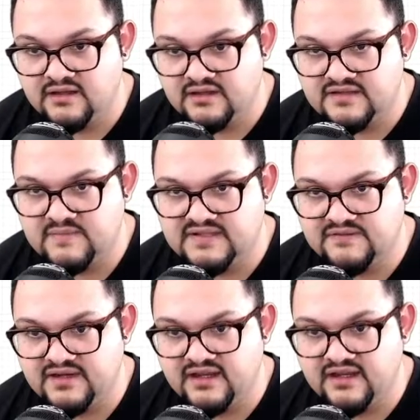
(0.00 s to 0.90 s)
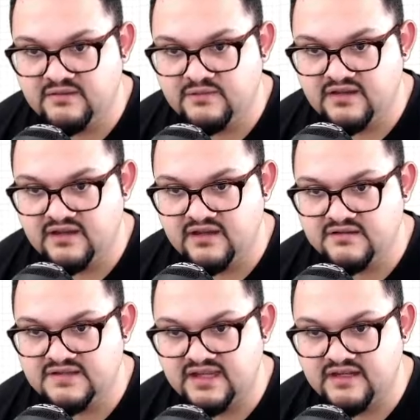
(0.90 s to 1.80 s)
specify where the
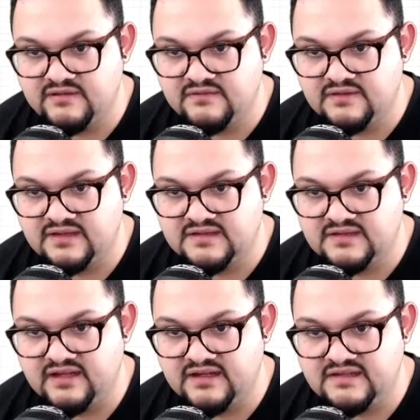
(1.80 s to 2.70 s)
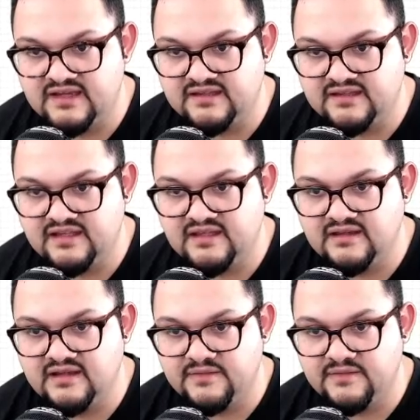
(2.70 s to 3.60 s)
other side of the slot is, and then
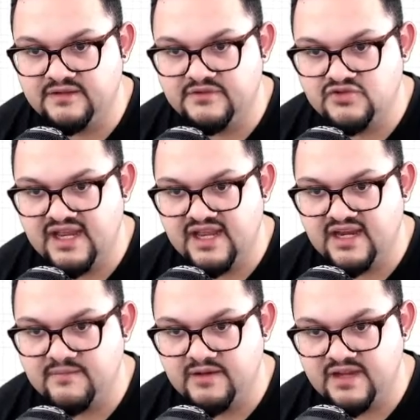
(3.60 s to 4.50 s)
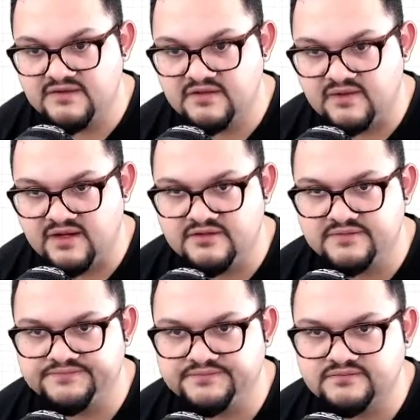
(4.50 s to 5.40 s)
I'm going to drag my mouse around,
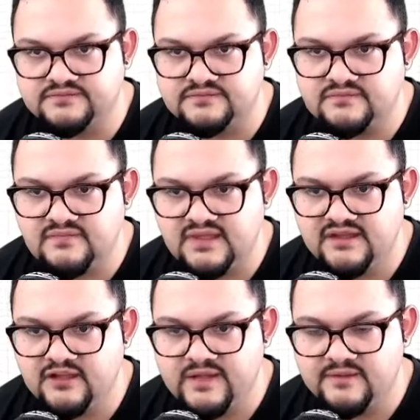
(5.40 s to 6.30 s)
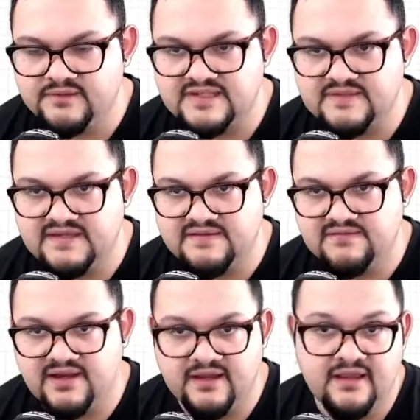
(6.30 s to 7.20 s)
and I'll be able to
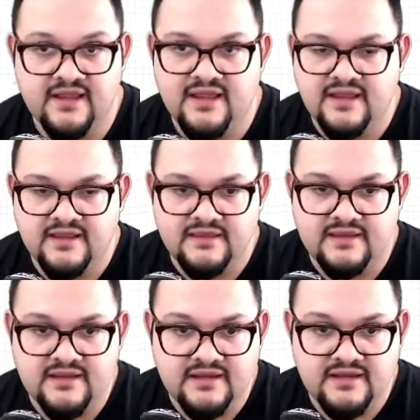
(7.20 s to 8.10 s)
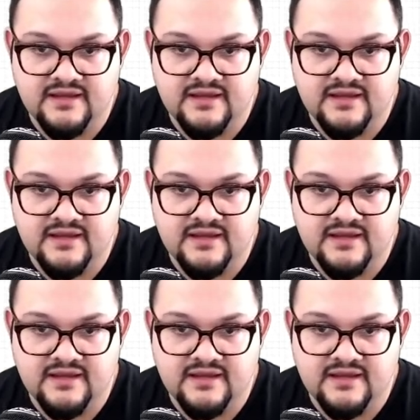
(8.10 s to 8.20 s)
specify the